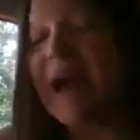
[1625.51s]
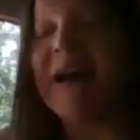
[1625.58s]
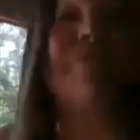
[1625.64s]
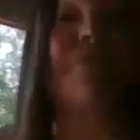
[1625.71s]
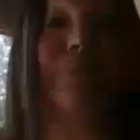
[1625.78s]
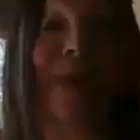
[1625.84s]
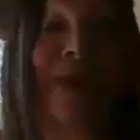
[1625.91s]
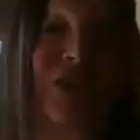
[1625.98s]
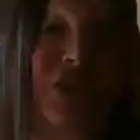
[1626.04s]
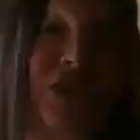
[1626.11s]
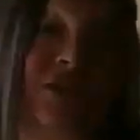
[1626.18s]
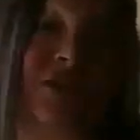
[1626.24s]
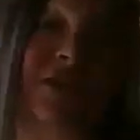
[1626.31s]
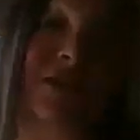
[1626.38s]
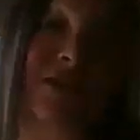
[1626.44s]

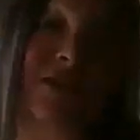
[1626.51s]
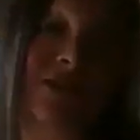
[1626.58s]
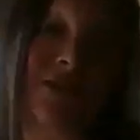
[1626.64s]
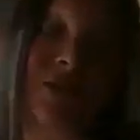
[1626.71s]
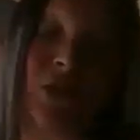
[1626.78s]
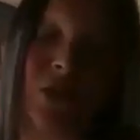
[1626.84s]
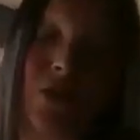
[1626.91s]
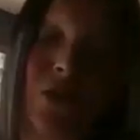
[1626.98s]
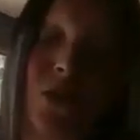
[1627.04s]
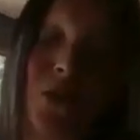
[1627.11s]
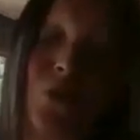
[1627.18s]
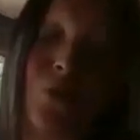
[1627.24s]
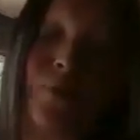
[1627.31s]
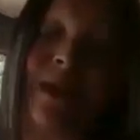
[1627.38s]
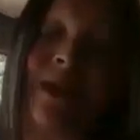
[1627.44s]
Affirmations.
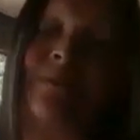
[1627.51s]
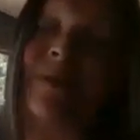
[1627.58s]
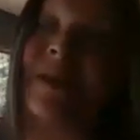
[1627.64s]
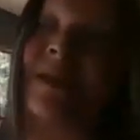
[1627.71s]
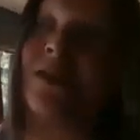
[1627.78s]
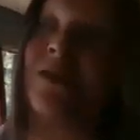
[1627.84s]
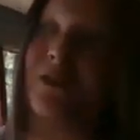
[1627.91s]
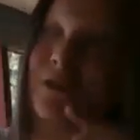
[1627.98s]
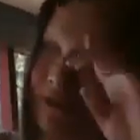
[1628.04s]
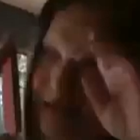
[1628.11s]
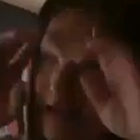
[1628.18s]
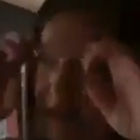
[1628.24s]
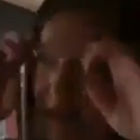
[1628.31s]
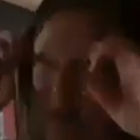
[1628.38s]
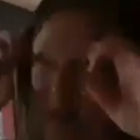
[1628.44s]
So maybe you're
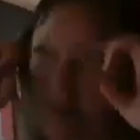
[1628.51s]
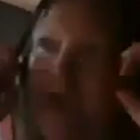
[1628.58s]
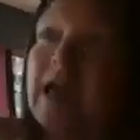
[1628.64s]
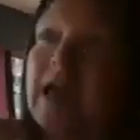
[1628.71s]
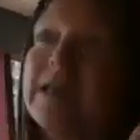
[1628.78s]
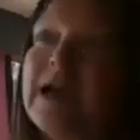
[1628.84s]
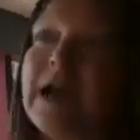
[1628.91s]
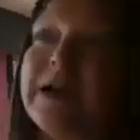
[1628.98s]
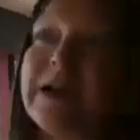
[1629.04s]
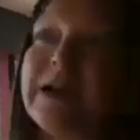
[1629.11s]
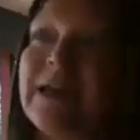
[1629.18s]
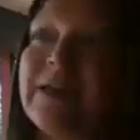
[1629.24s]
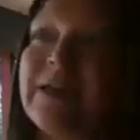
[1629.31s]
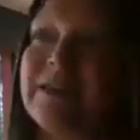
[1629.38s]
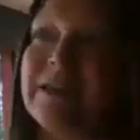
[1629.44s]
like, okay, I got to
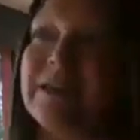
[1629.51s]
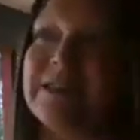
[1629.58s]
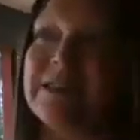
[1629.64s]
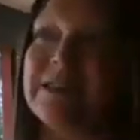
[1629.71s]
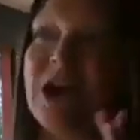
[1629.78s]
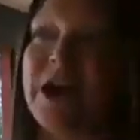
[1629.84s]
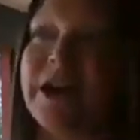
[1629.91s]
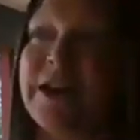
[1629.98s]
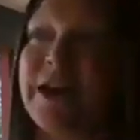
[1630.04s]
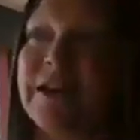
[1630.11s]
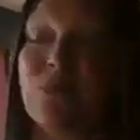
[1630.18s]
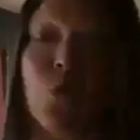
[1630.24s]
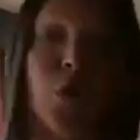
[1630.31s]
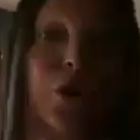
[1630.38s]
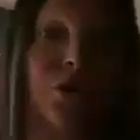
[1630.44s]
get this done. I
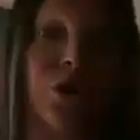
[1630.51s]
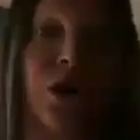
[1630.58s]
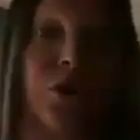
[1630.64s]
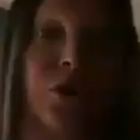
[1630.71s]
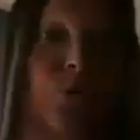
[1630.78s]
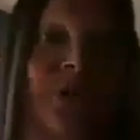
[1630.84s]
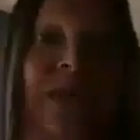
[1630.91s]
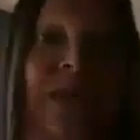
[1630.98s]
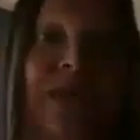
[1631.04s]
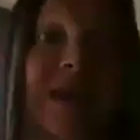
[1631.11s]
worked all week.